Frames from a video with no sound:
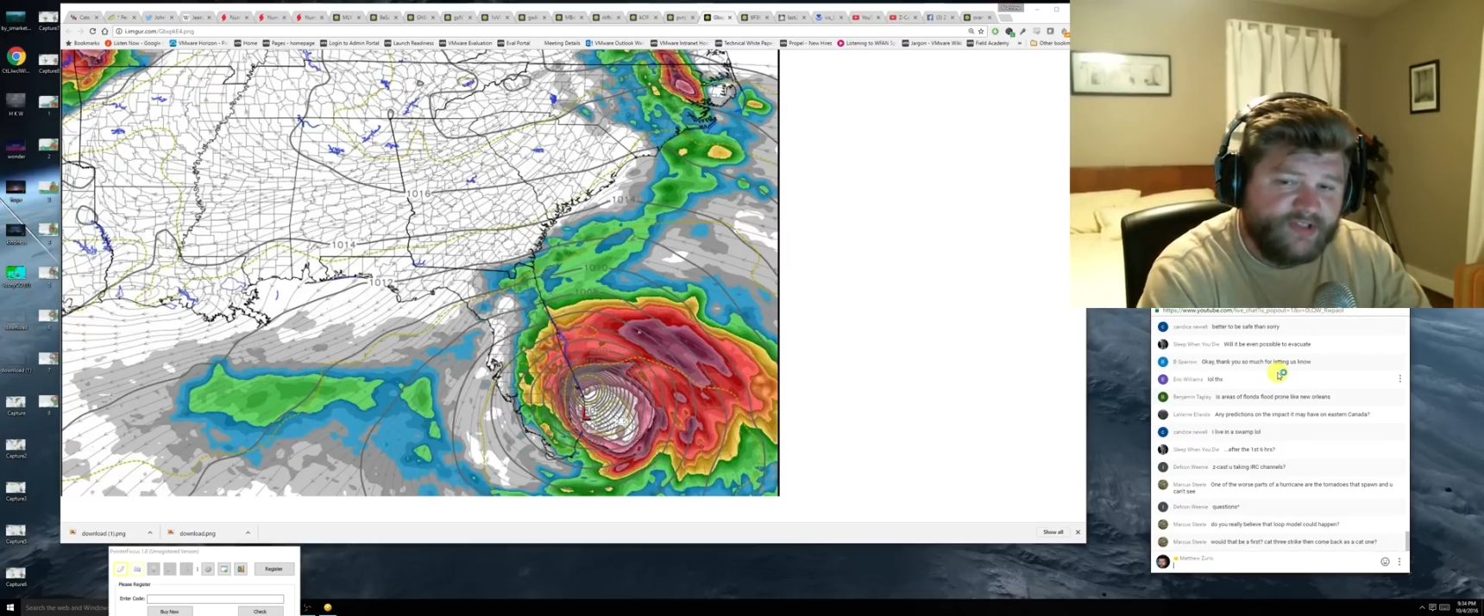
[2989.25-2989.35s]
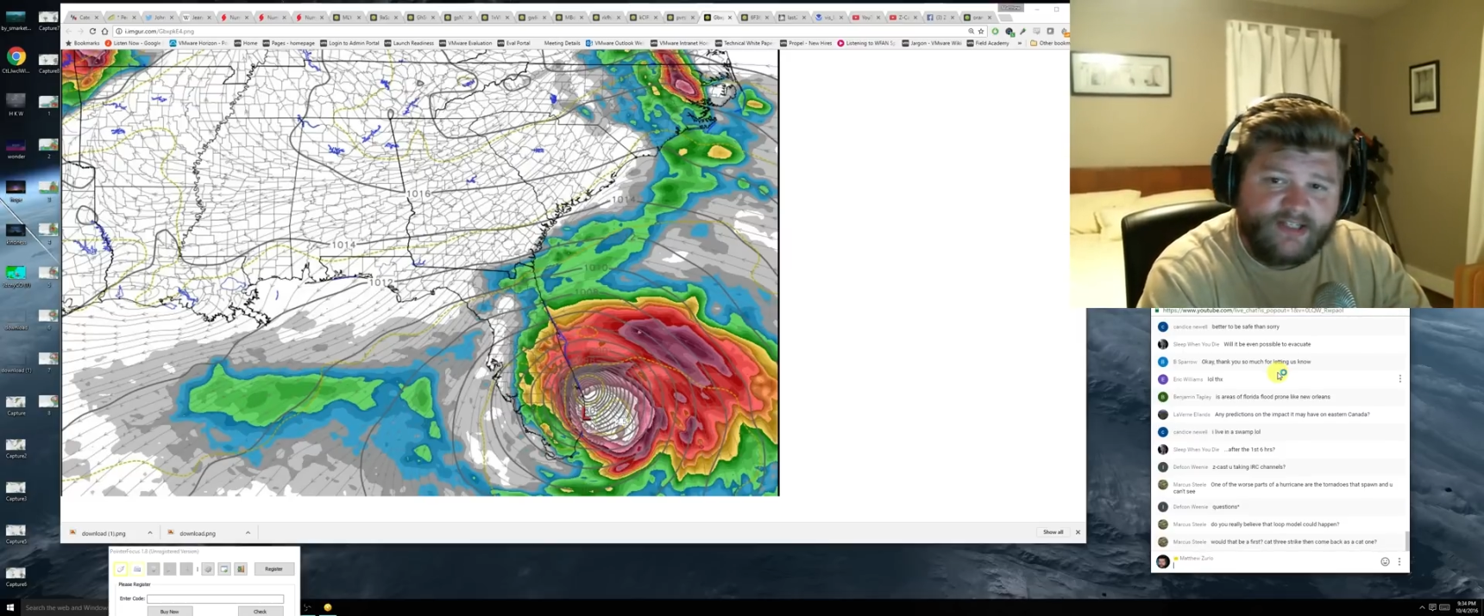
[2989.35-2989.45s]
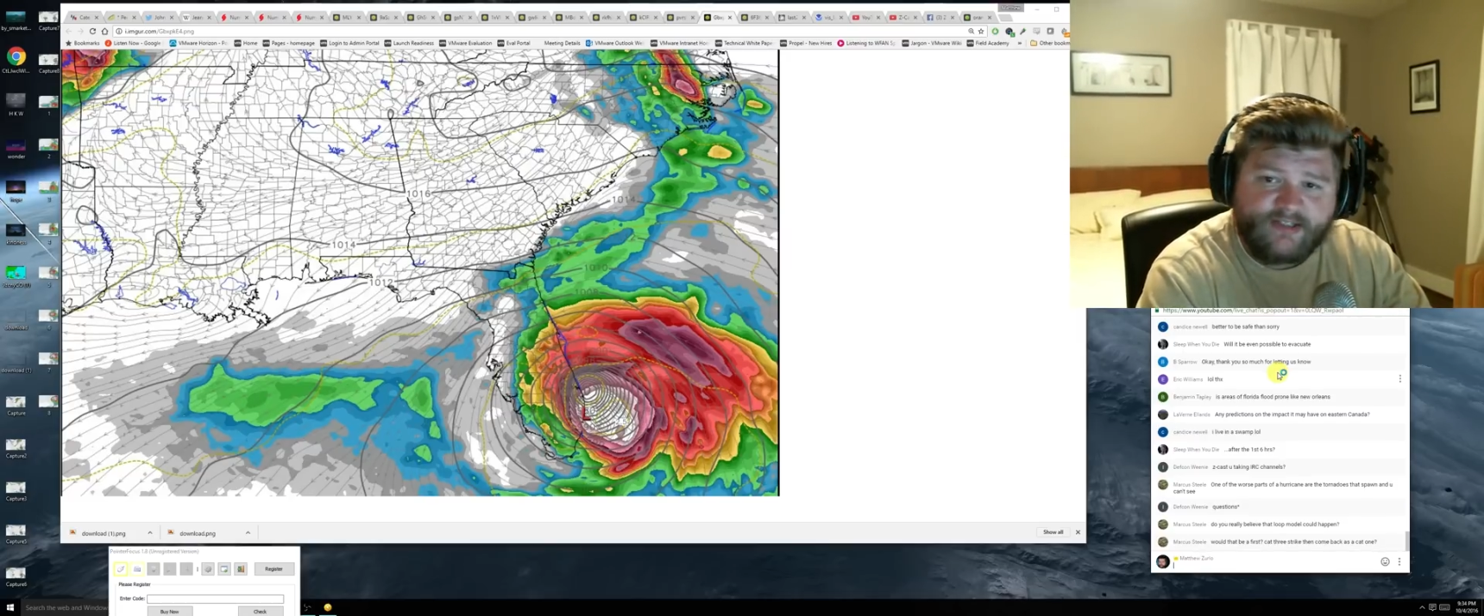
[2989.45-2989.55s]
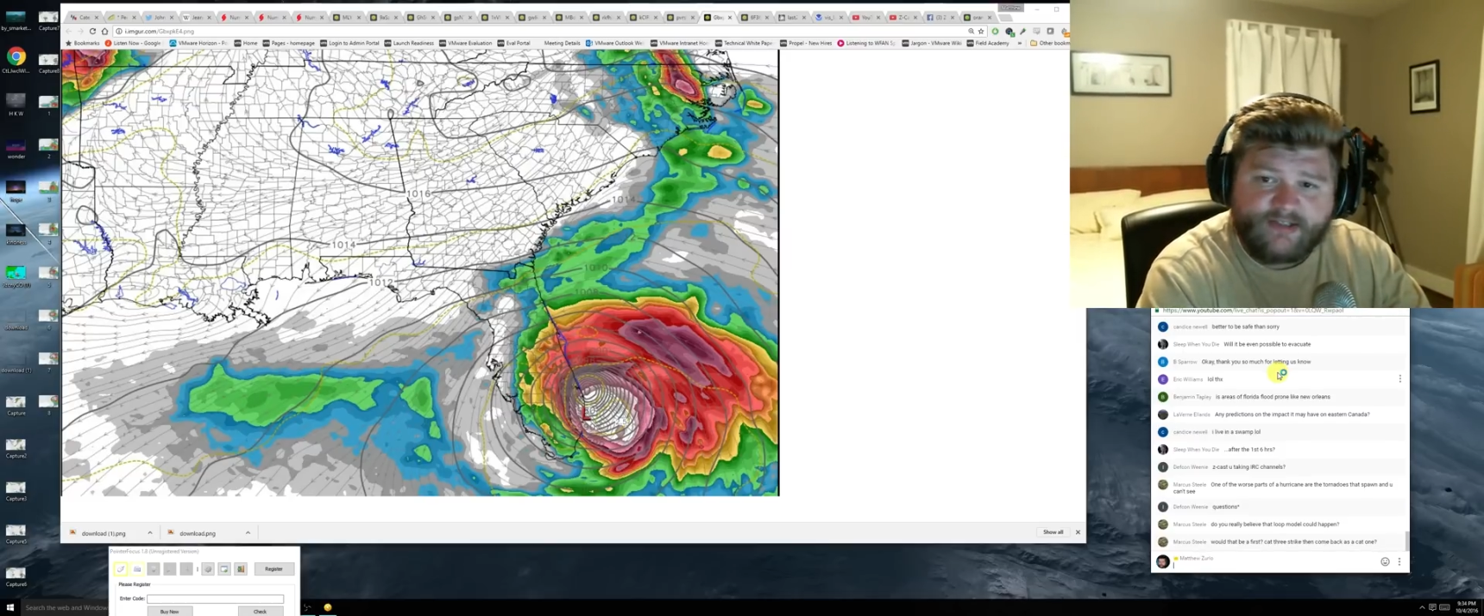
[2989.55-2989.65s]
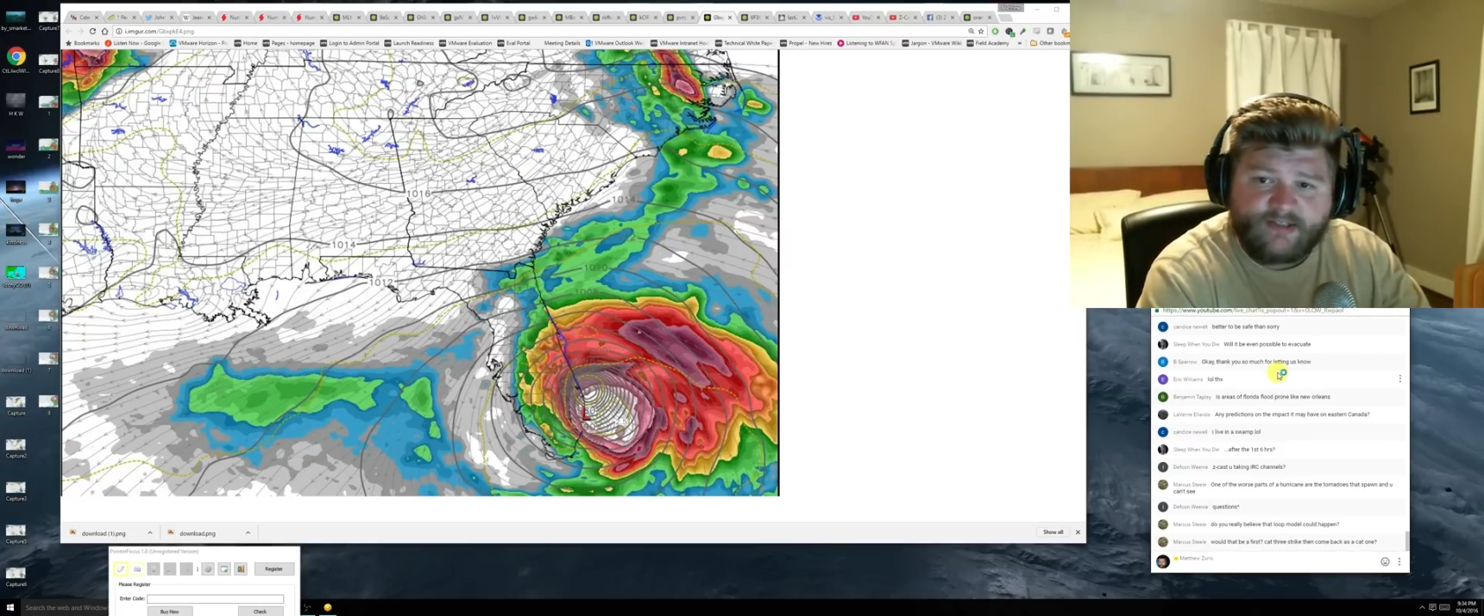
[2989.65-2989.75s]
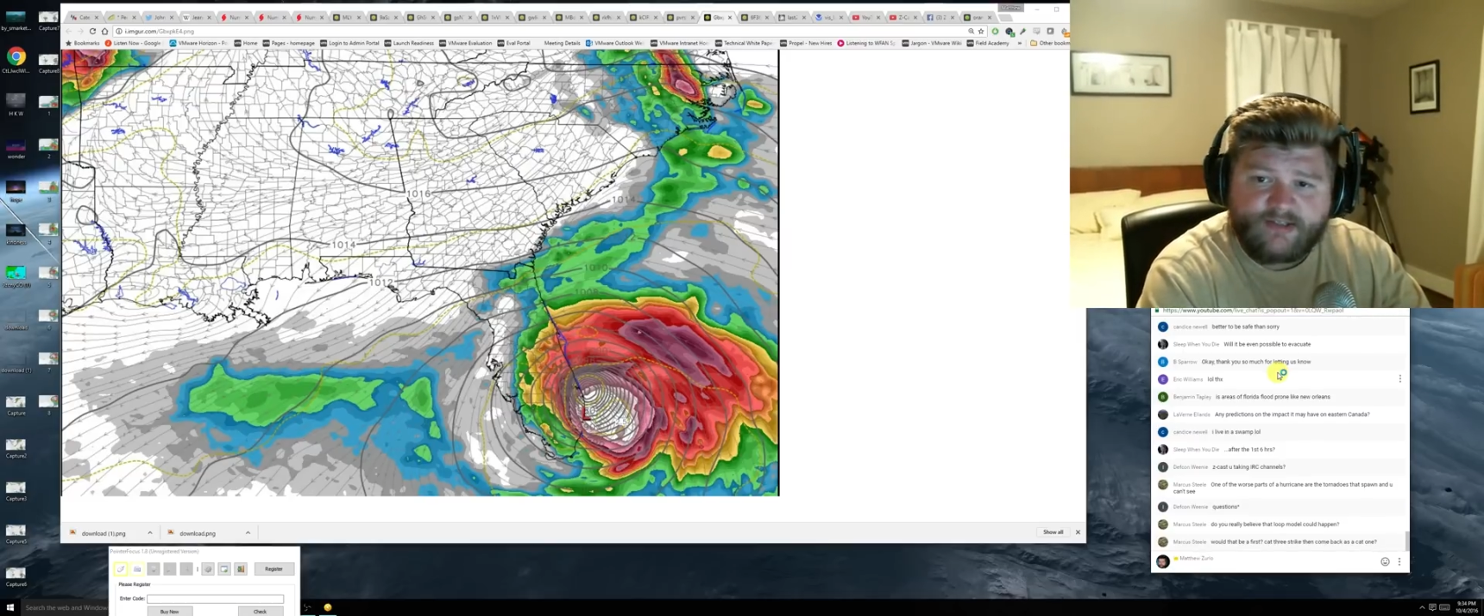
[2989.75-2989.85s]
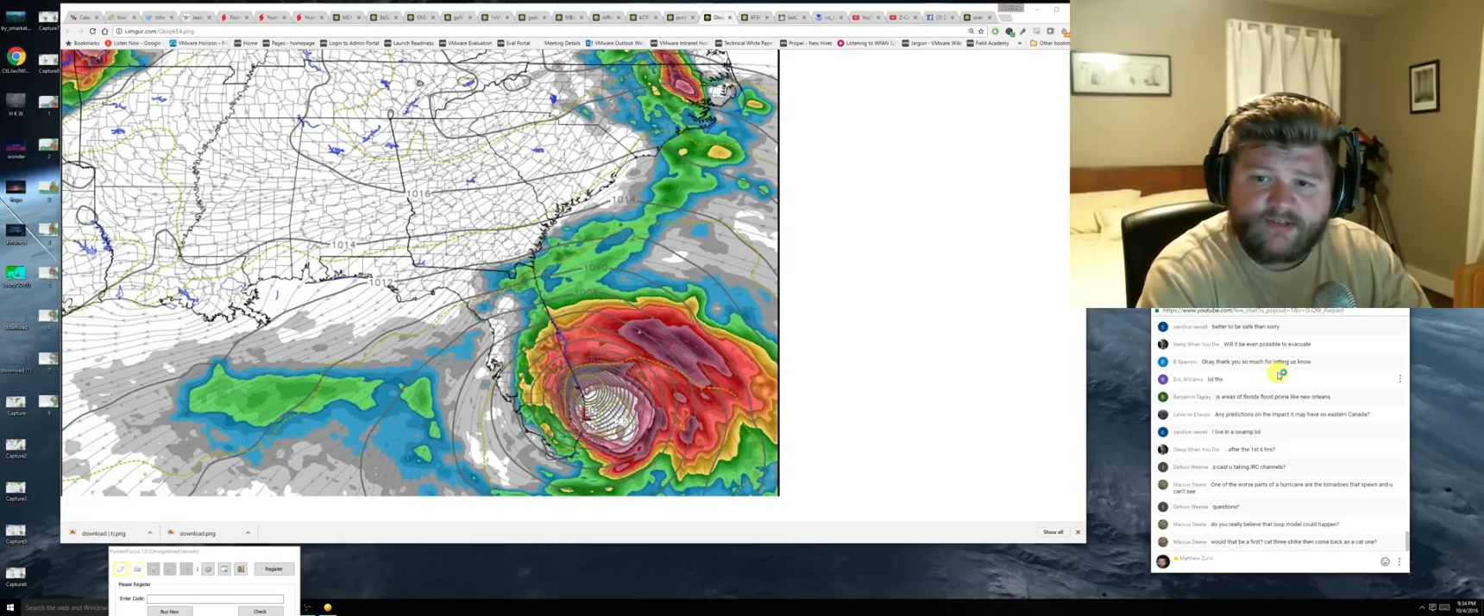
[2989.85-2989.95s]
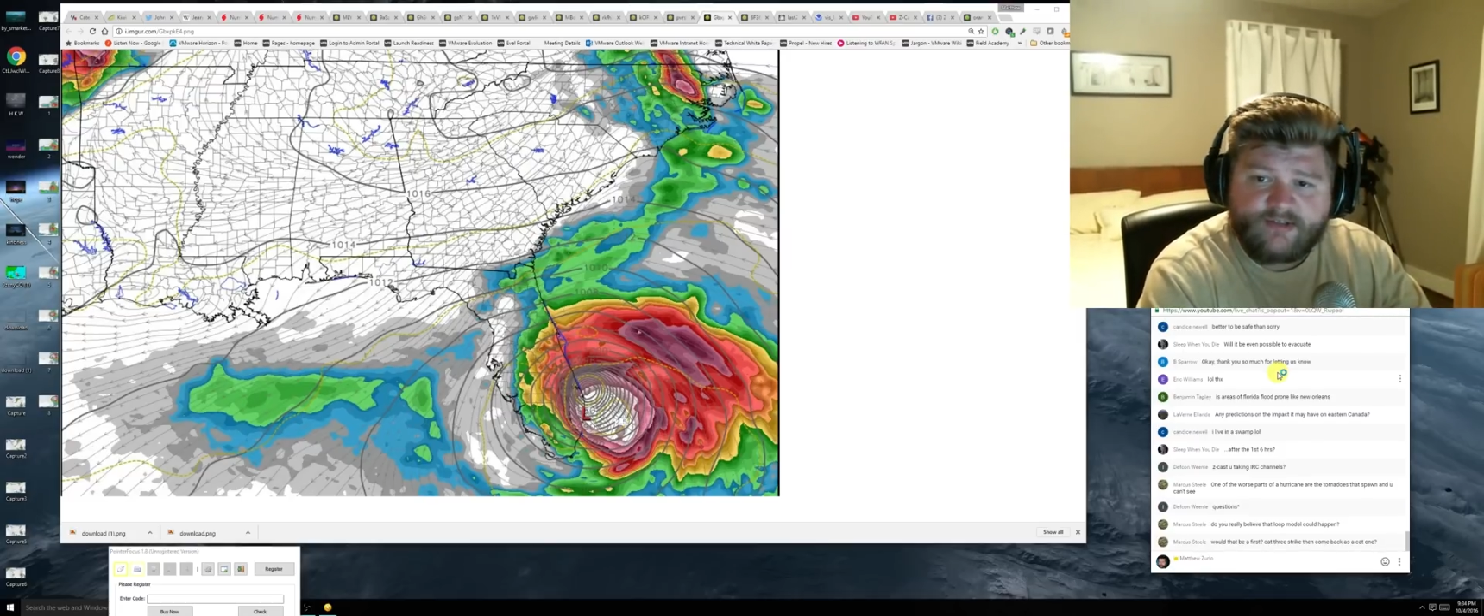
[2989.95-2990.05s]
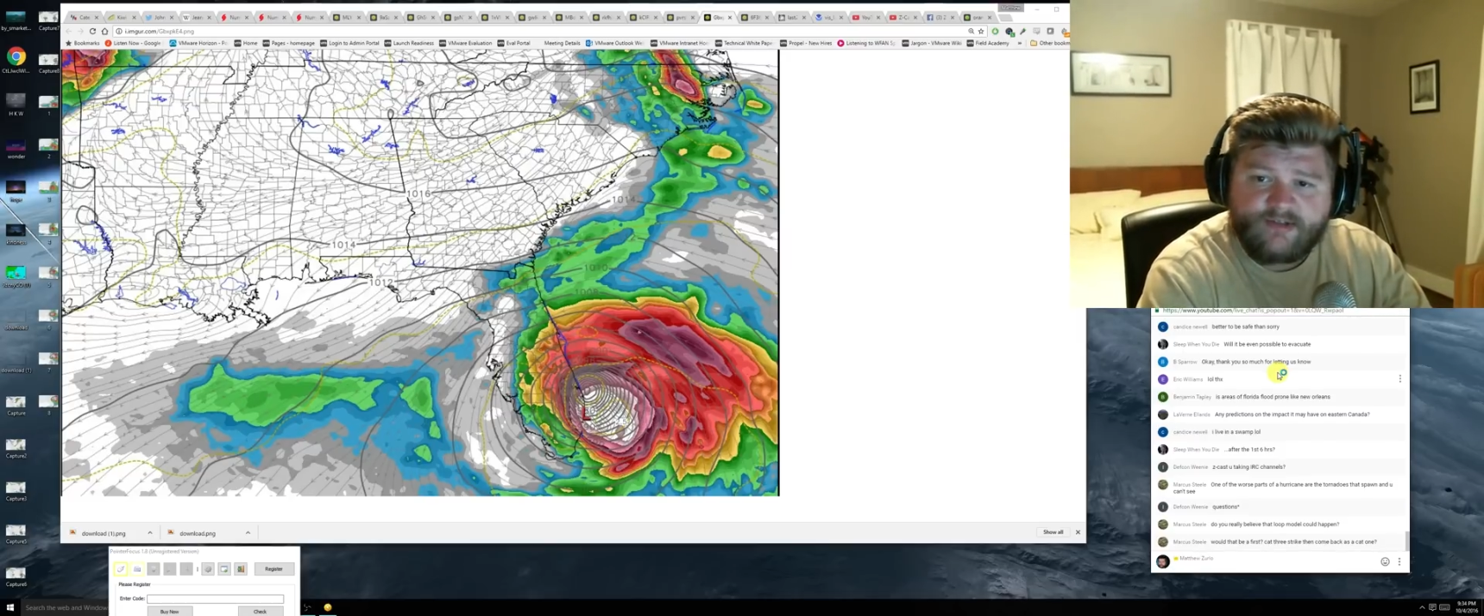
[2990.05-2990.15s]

inland.